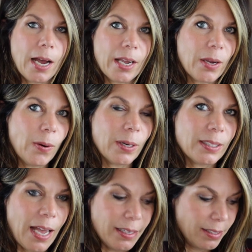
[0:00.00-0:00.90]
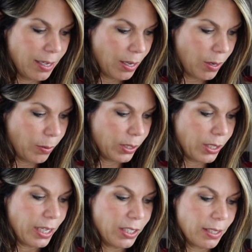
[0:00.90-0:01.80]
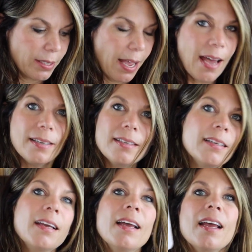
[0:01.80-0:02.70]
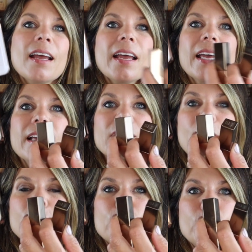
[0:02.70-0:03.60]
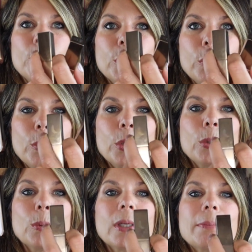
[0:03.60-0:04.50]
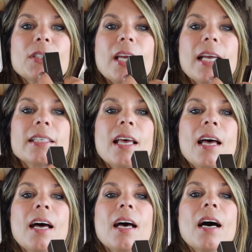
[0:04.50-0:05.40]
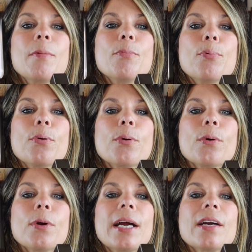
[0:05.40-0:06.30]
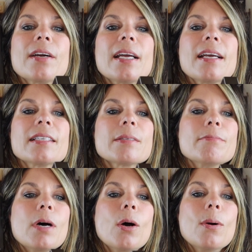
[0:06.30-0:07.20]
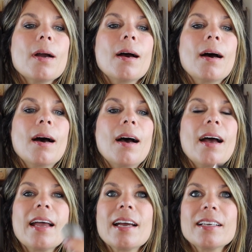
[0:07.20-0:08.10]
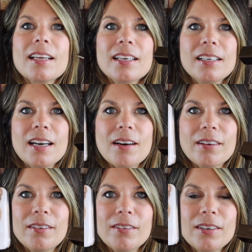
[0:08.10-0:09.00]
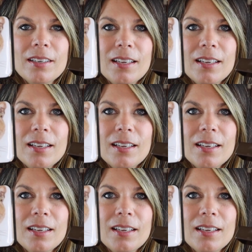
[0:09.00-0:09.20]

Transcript: Eye Quartet, which I just got, and two new lip shades, Prairie Smoke and Yarrow.